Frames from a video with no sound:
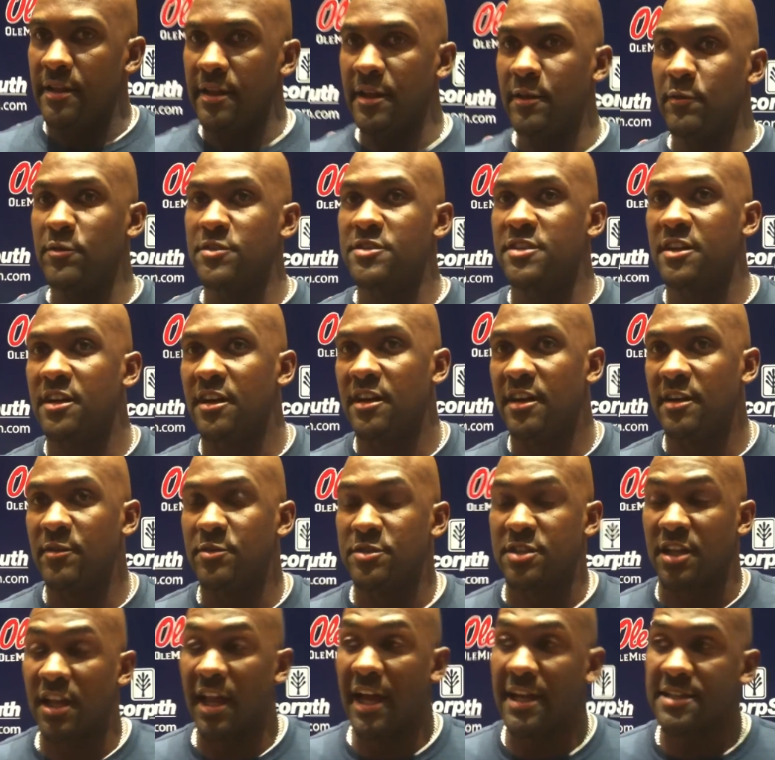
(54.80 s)
It was
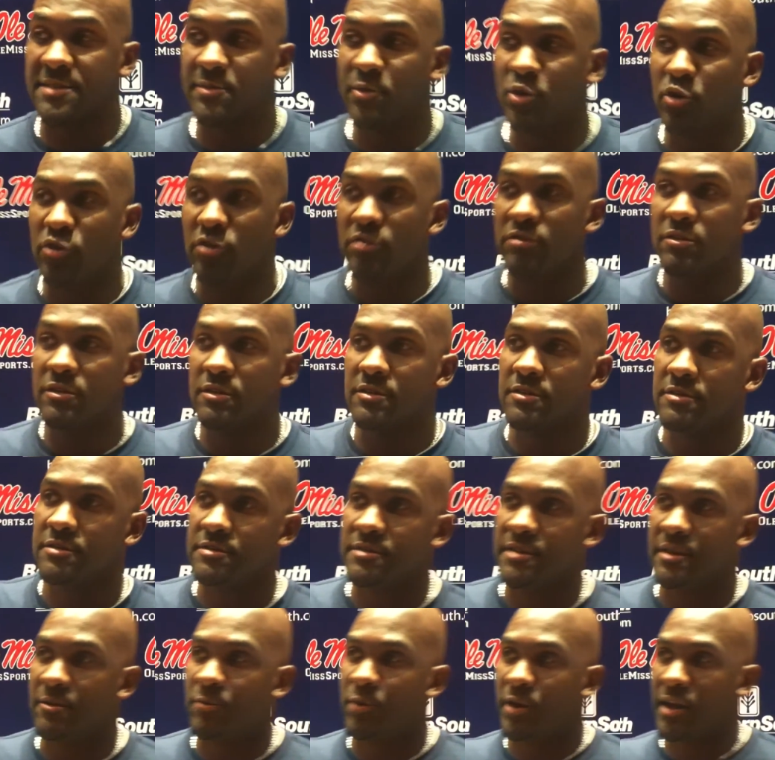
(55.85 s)
a lot smoother
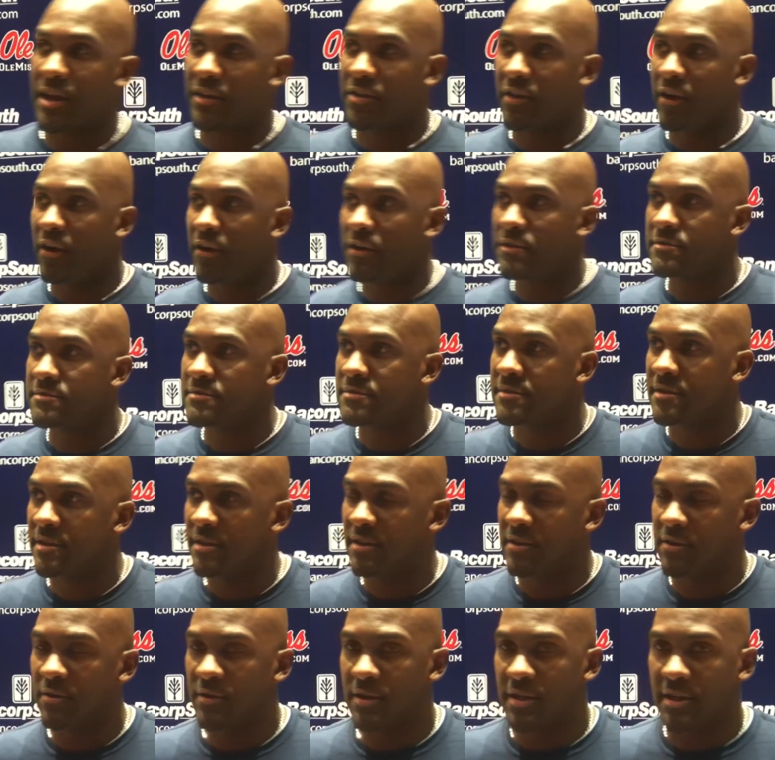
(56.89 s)
than what I thought.
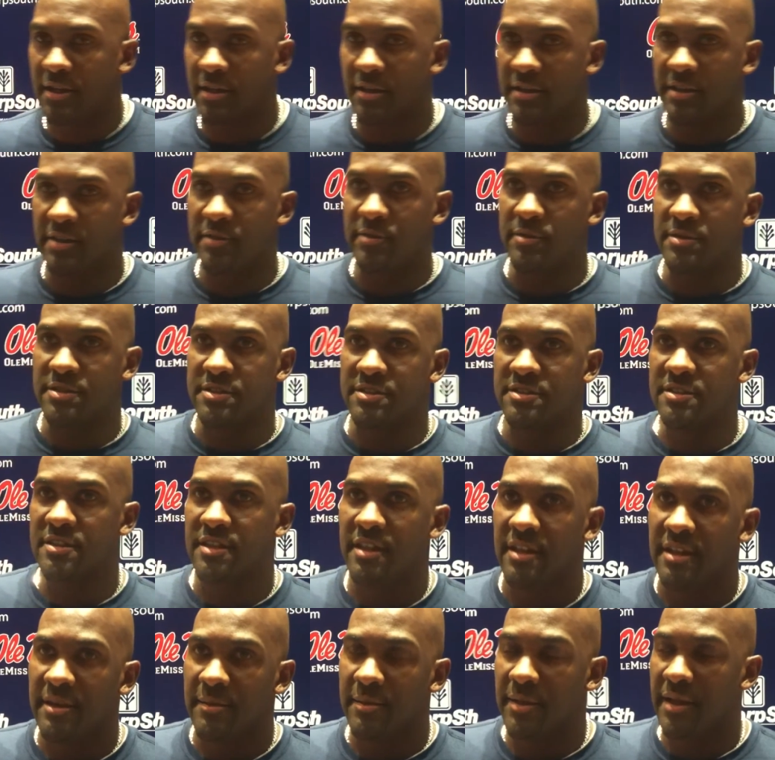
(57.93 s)
He was
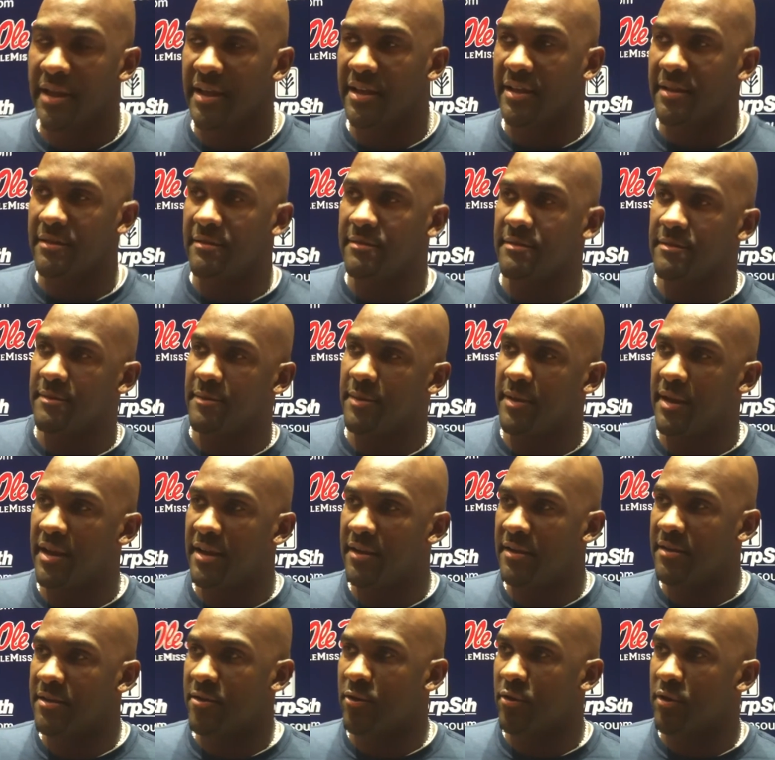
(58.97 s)
played
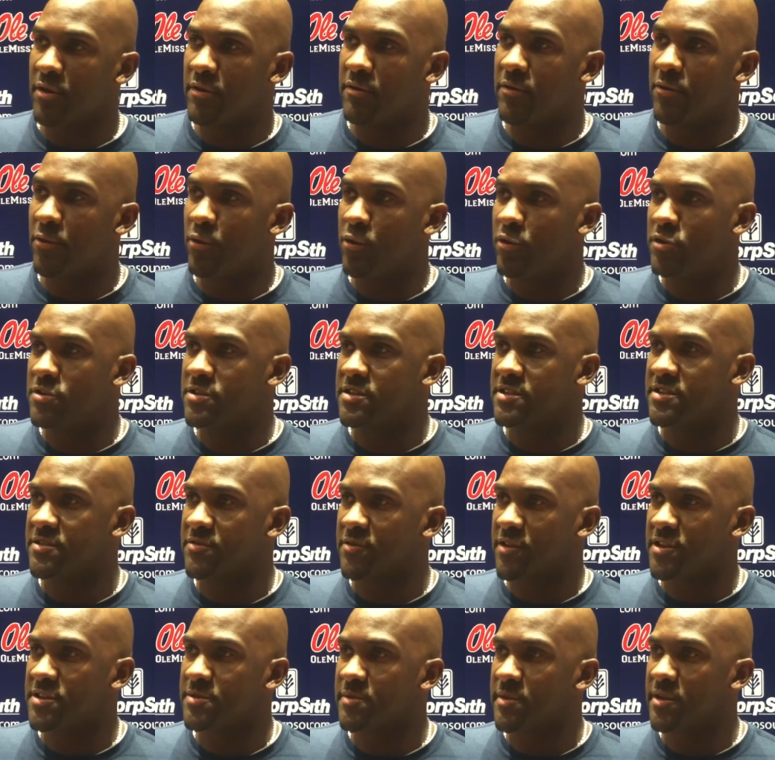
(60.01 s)
corner for us his
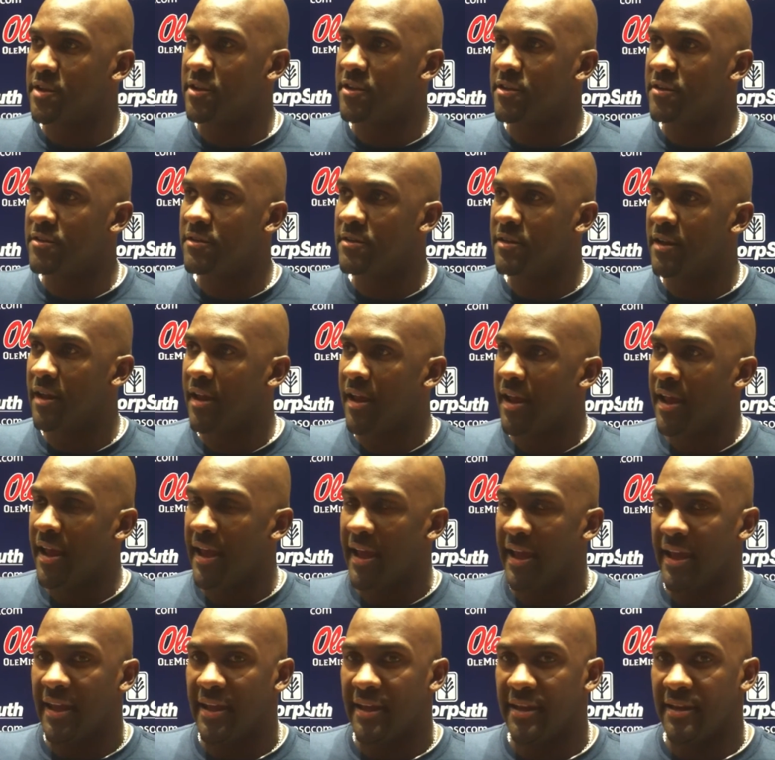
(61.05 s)
freshman year,
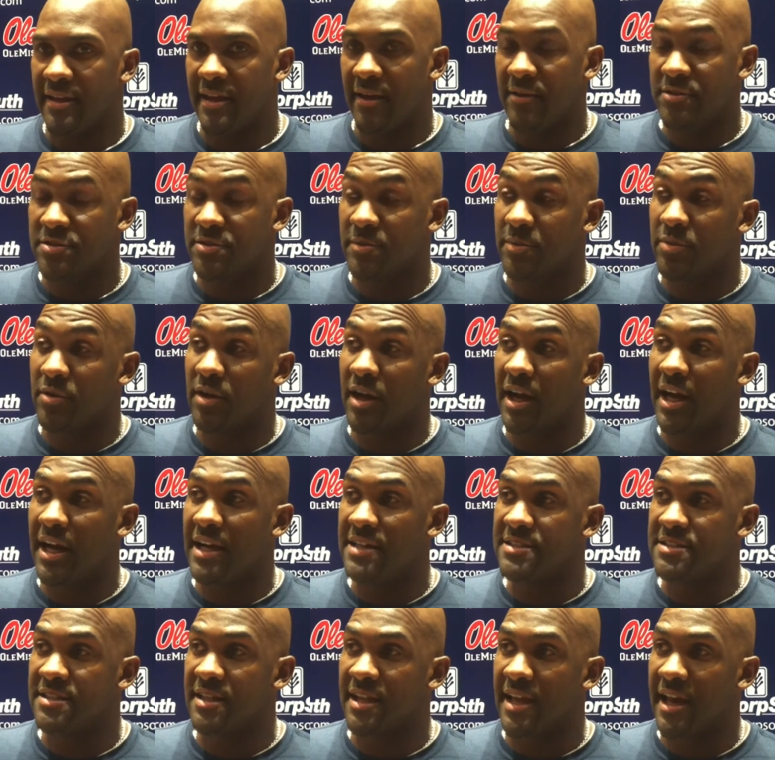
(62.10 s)
and then I was
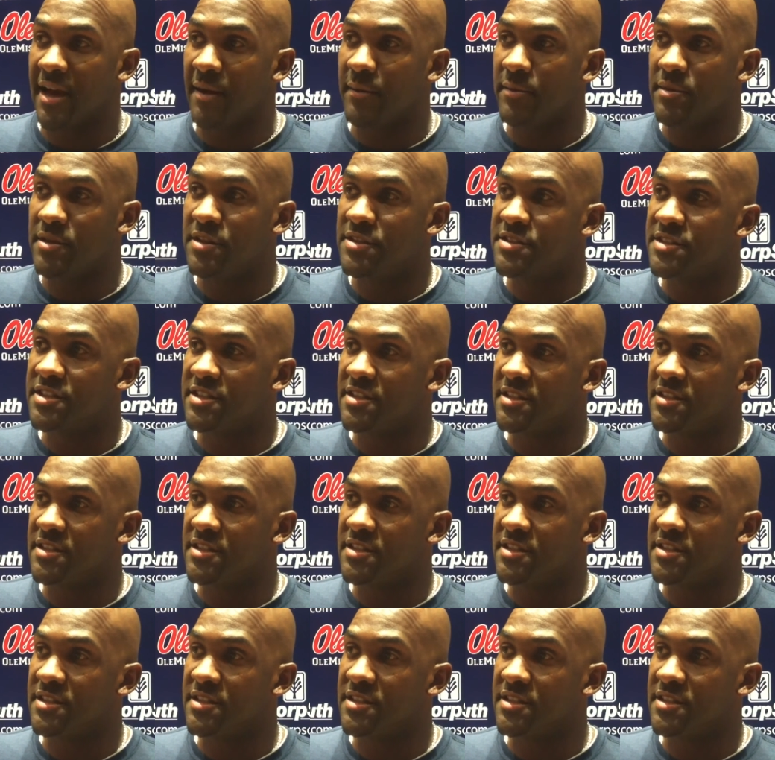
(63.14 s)
surprised at how much